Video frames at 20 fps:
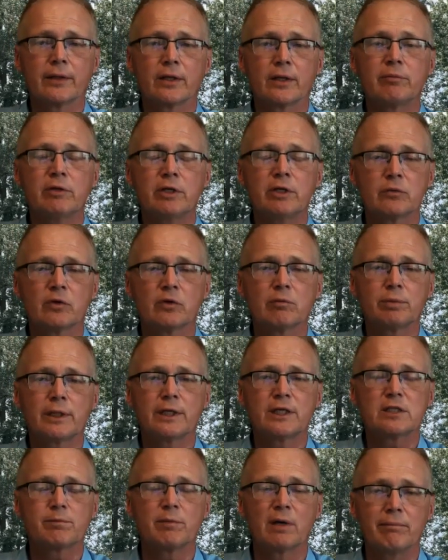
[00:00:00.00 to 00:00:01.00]
They're being
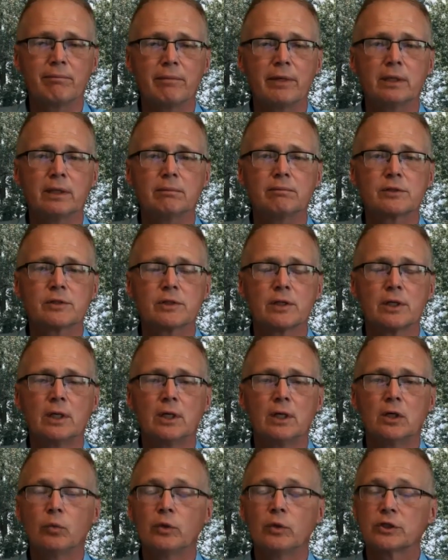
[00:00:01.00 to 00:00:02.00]
replaced by MEMS,
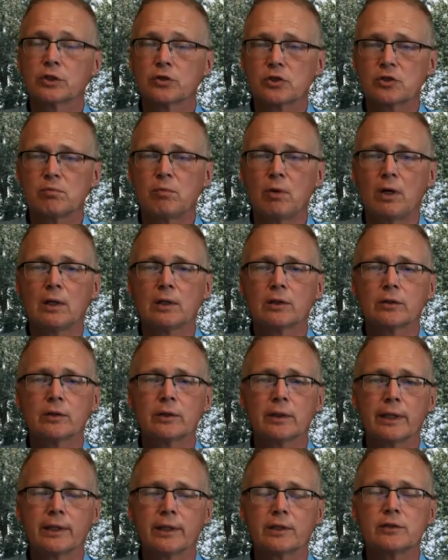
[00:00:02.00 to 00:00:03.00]
which are smaller
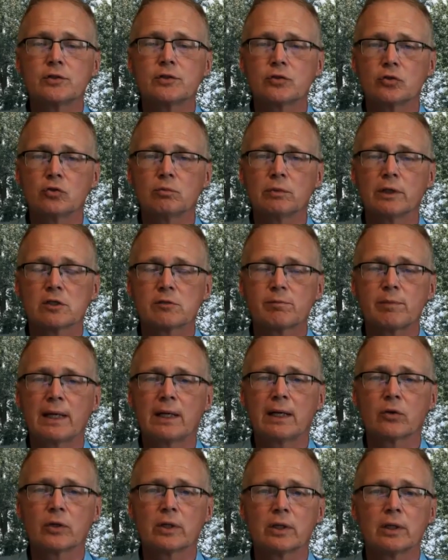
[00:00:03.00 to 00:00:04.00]
and consume less
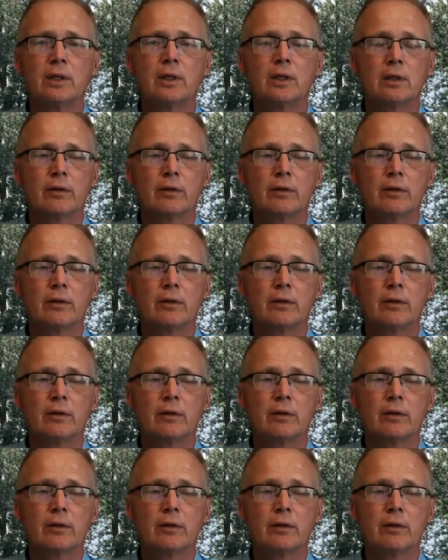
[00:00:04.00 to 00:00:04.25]
power.